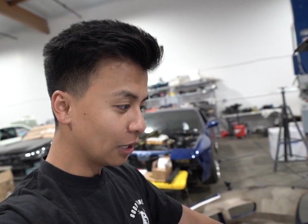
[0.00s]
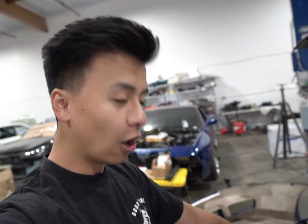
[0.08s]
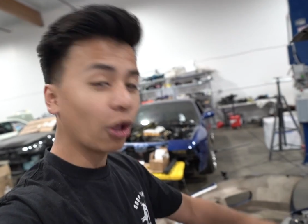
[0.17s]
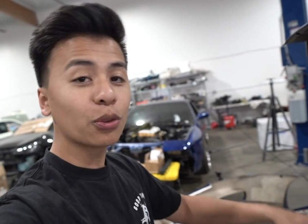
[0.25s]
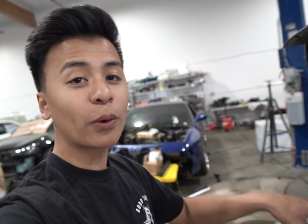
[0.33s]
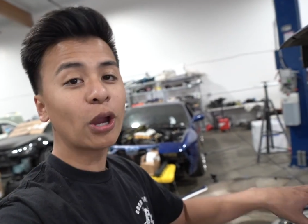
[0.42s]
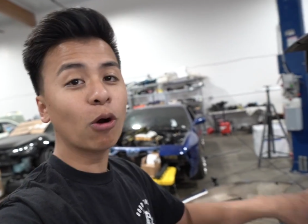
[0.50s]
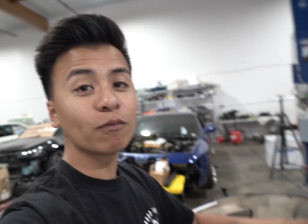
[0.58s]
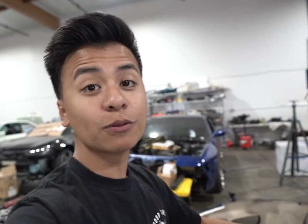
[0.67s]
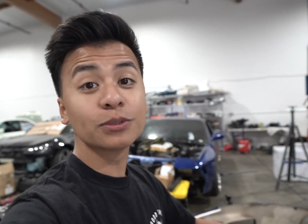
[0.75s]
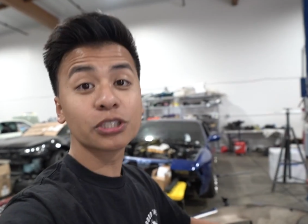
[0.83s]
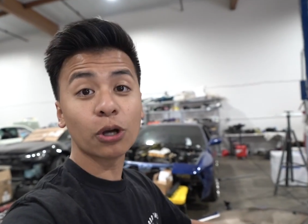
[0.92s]
On the way home
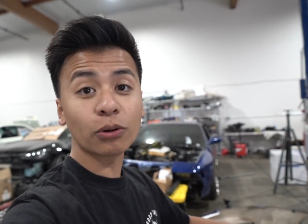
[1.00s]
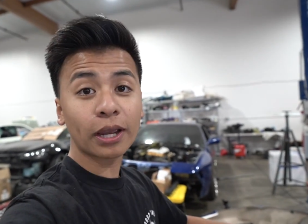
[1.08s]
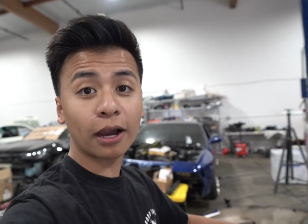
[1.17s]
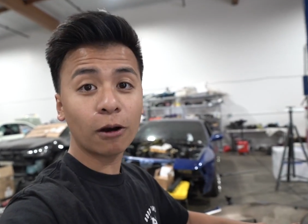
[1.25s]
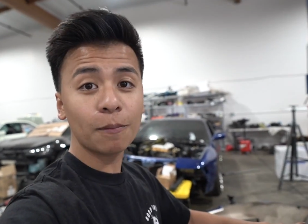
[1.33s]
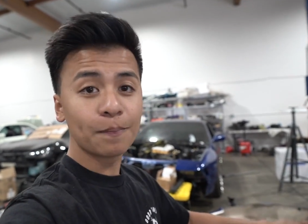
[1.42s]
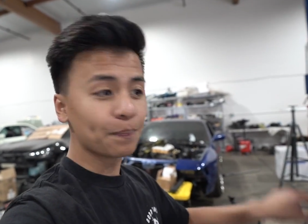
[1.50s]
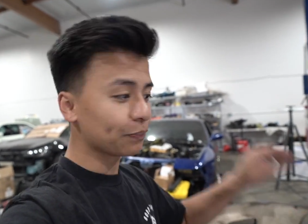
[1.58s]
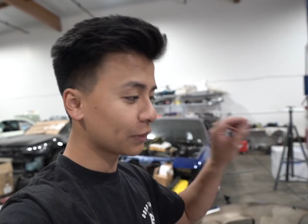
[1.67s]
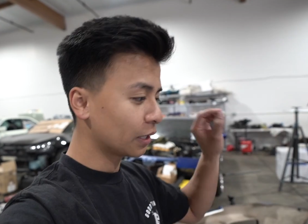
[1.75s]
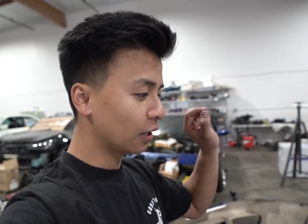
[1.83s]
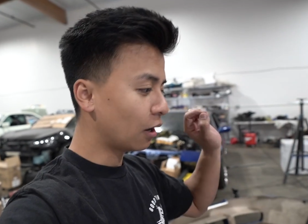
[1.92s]
from SoCal,
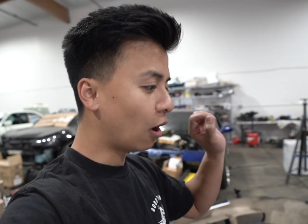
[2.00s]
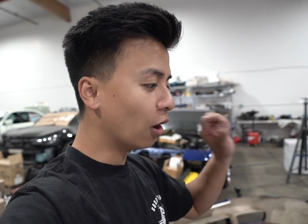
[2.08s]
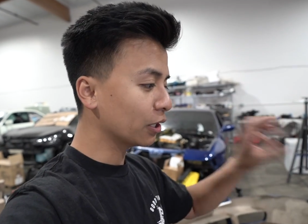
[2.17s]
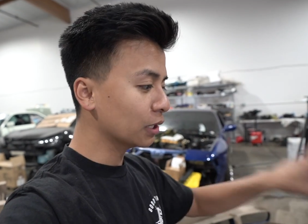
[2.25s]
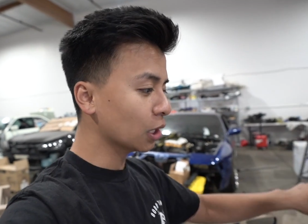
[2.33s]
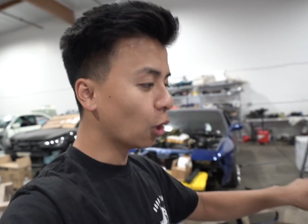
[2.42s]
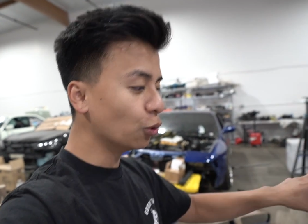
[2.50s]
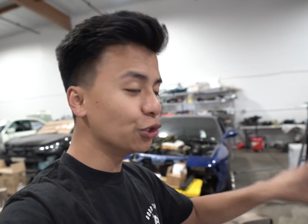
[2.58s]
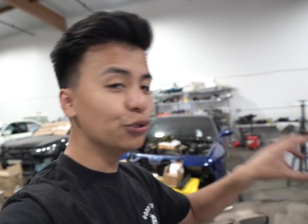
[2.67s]
on load,